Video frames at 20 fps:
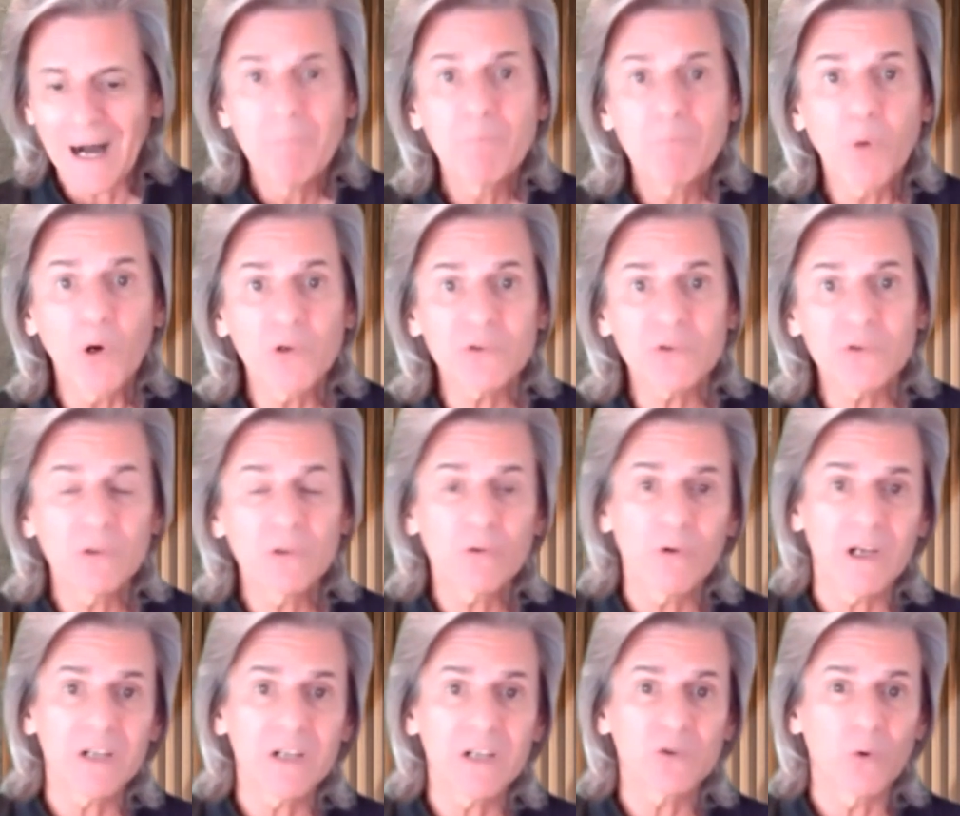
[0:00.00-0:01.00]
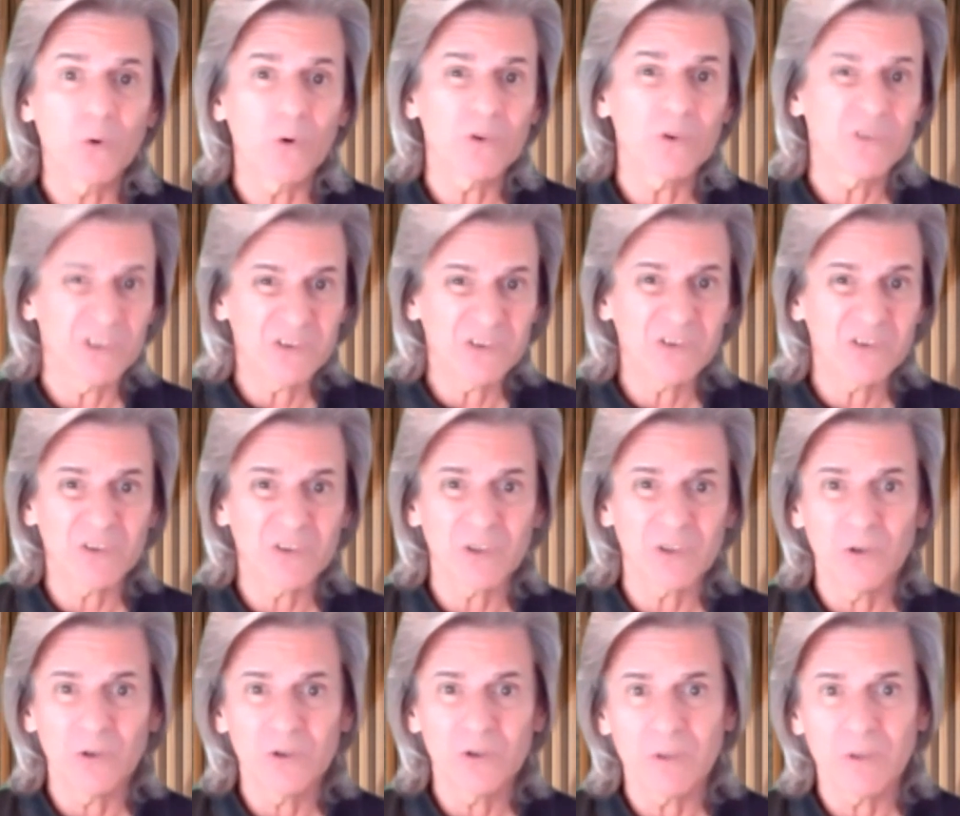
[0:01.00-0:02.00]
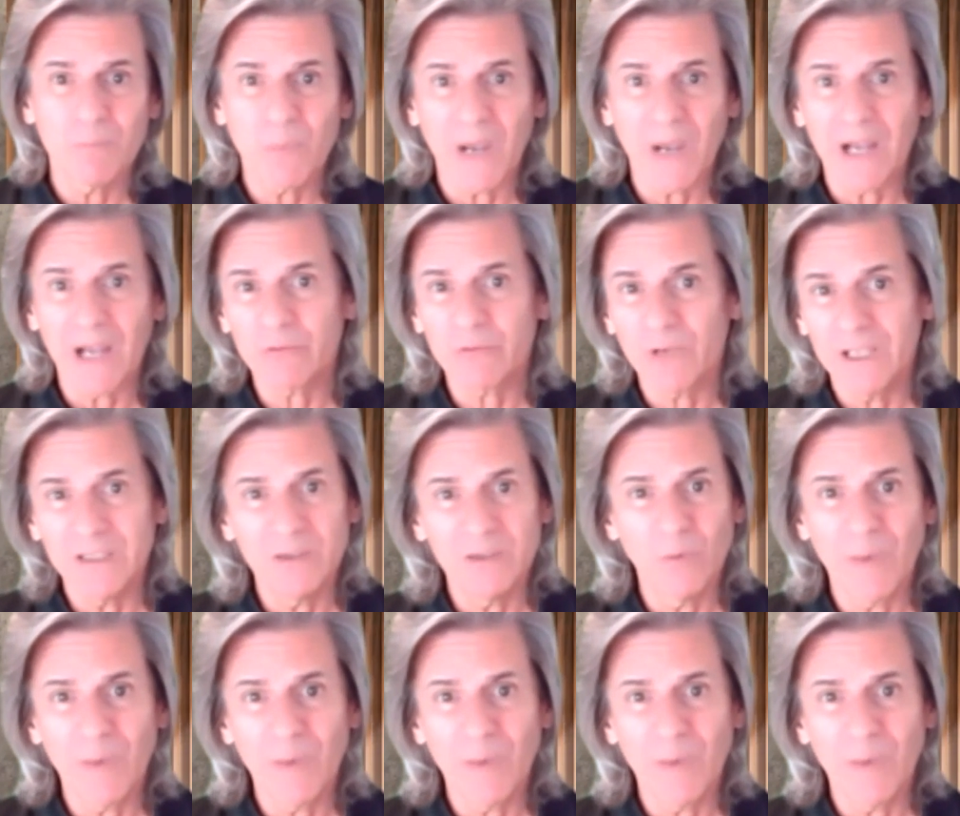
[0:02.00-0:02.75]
Personal credit scores. This is a huge impact, right?